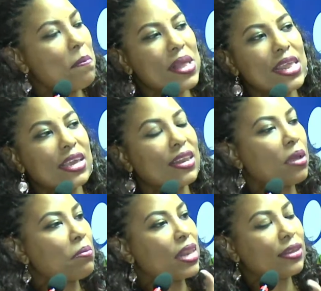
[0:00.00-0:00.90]
millionaire
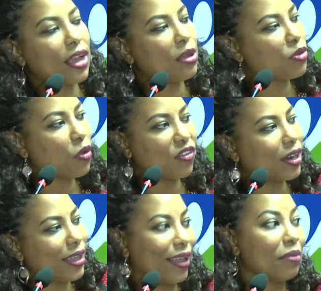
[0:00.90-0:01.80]
many times over
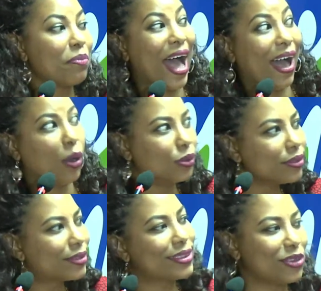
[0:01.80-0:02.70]
in
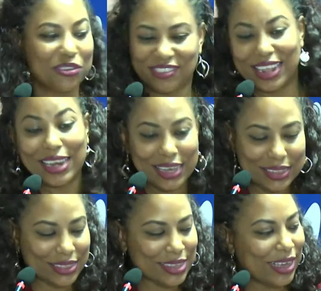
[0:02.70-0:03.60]
pounds, not
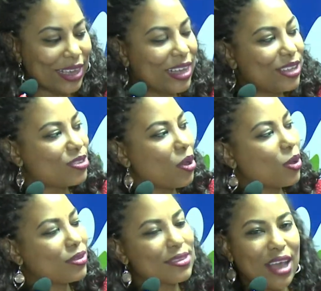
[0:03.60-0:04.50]
shillings. So
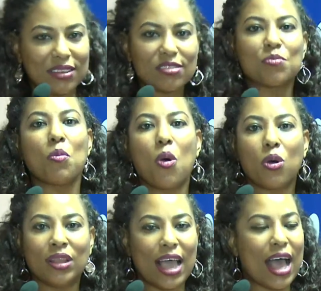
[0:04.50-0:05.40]
start
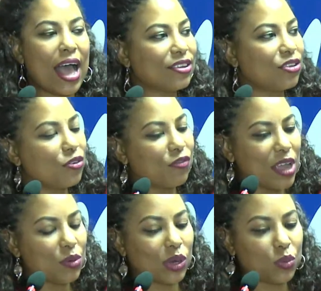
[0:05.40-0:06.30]
small and,
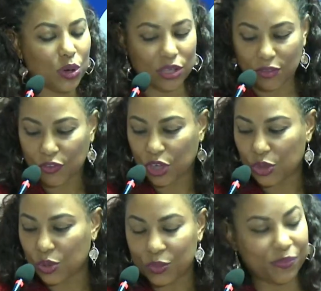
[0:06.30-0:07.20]
find what works for
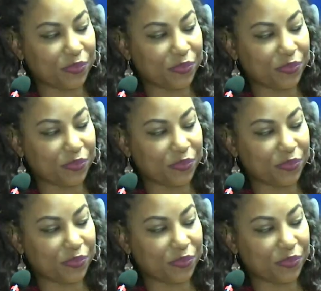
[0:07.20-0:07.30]
you.